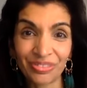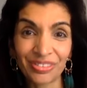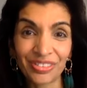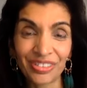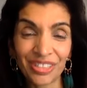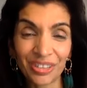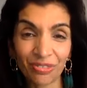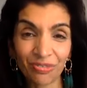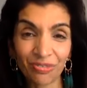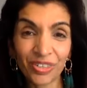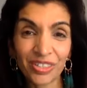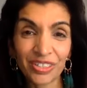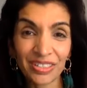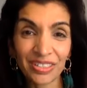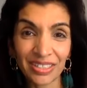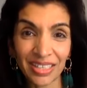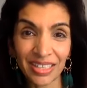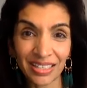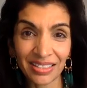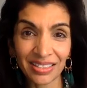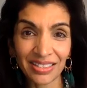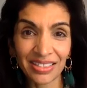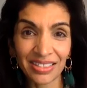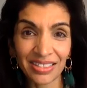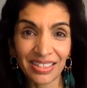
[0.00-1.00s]
different
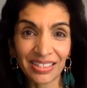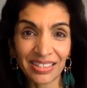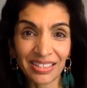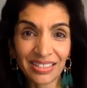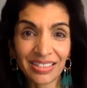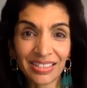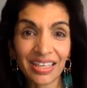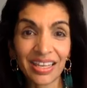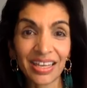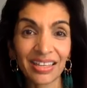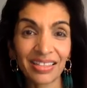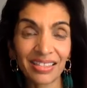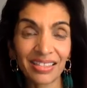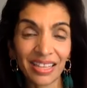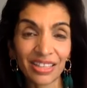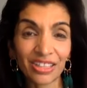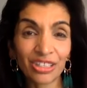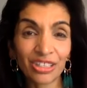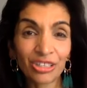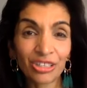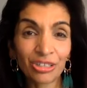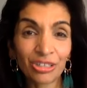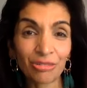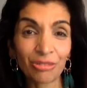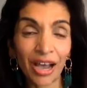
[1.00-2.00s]
senses that
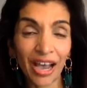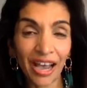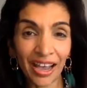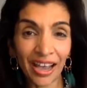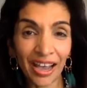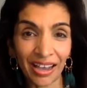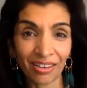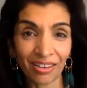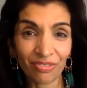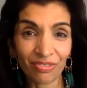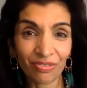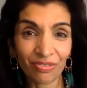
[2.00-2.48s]
you have.